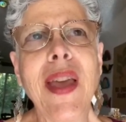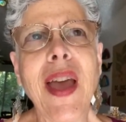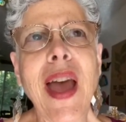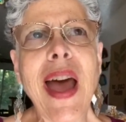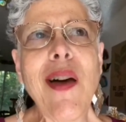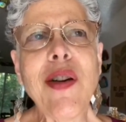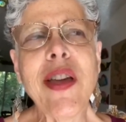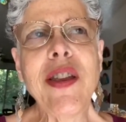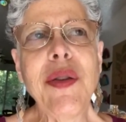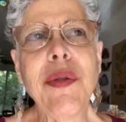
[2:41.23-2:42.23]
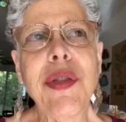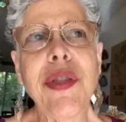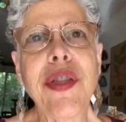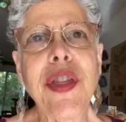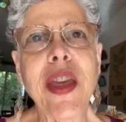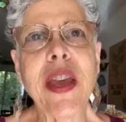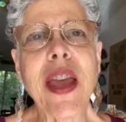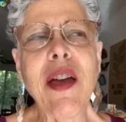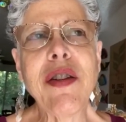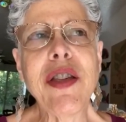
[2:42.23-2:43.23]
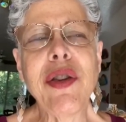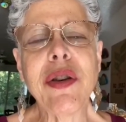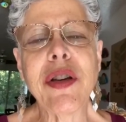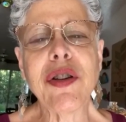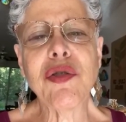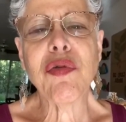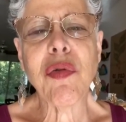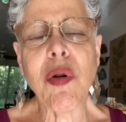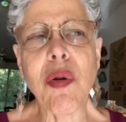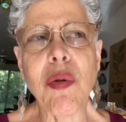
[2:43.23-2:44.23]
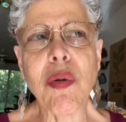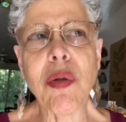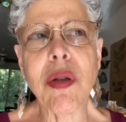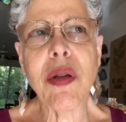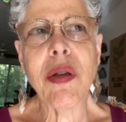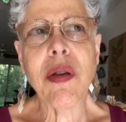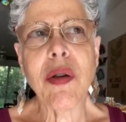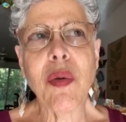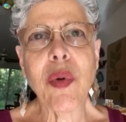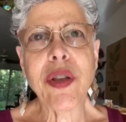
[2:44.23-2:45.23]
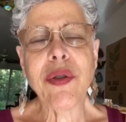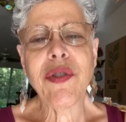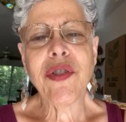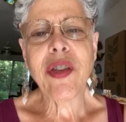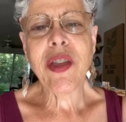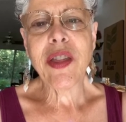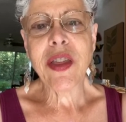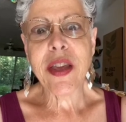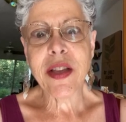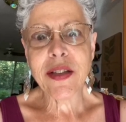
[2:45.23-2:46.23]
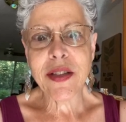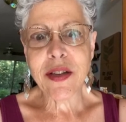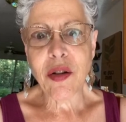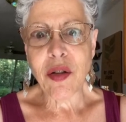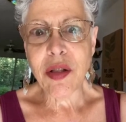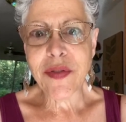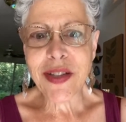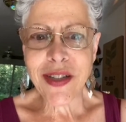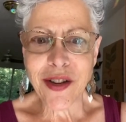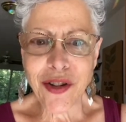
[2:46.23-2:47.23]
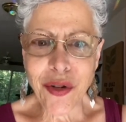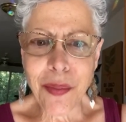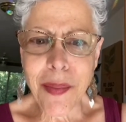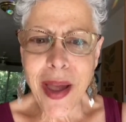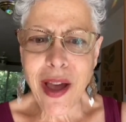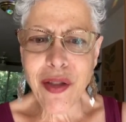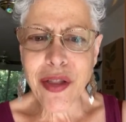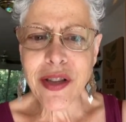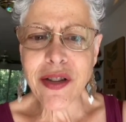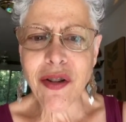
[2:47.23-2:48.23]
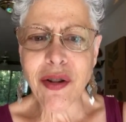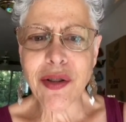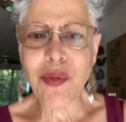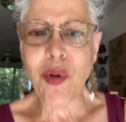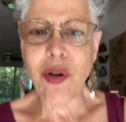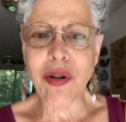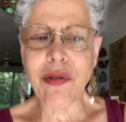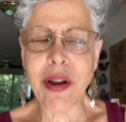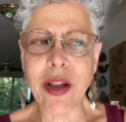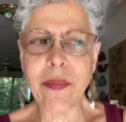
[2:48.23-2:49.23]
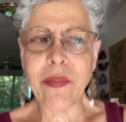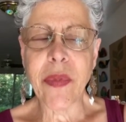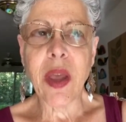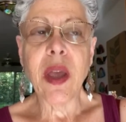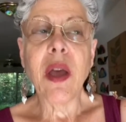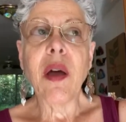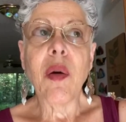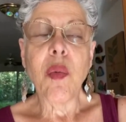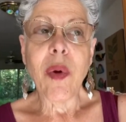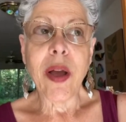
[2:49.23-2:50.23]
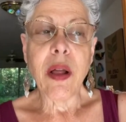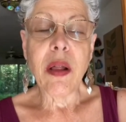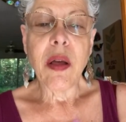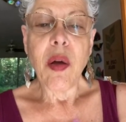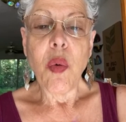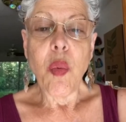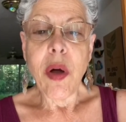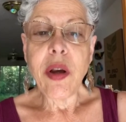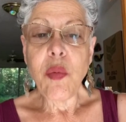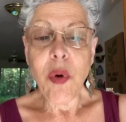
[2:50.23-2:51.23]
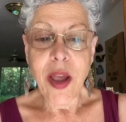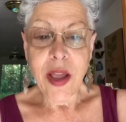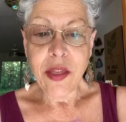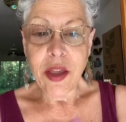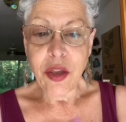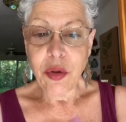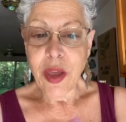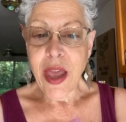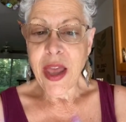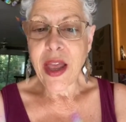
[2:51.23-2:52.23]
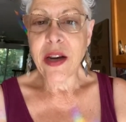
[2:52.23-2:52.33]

how can you think, how can you control when you see things and all of a sudden your mouth starts watering? Well, one way that you can